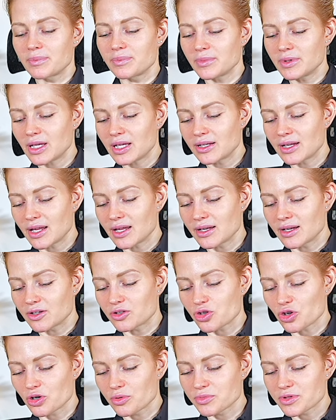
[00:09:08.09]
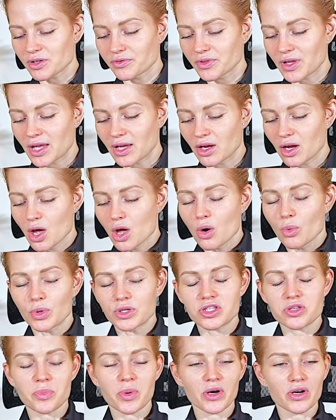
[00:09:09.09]
In, in terms of like when
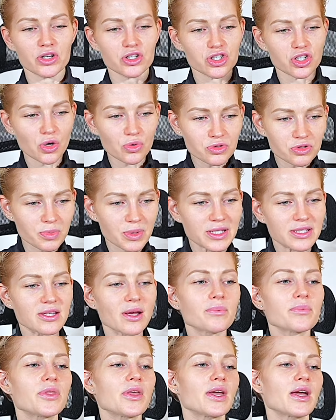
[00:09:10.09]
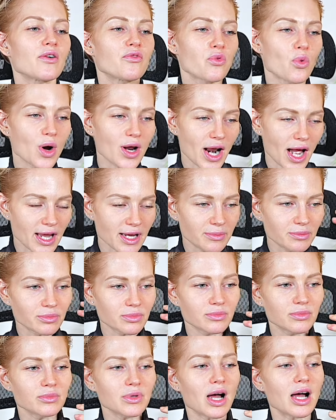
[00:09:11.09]
spirit shows me something of what I am,
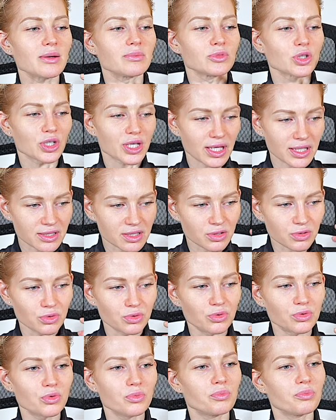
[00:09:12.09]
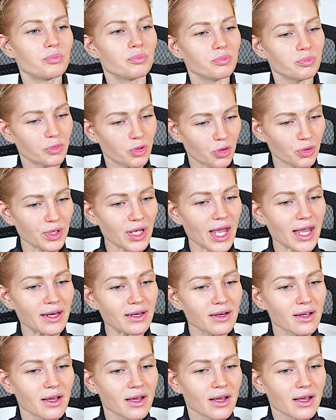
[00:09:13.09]
I'm looking to create,
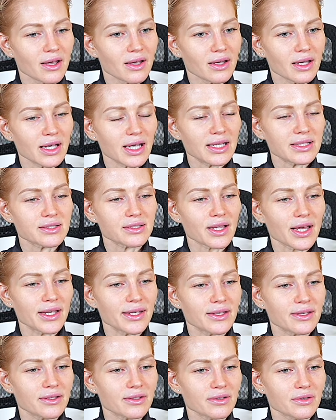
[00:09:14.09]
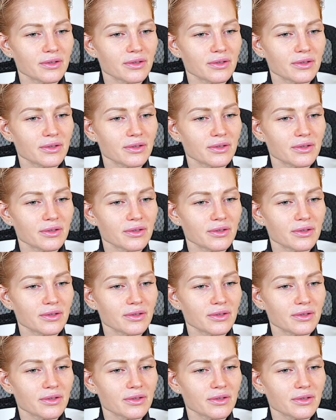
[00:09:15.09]
it's like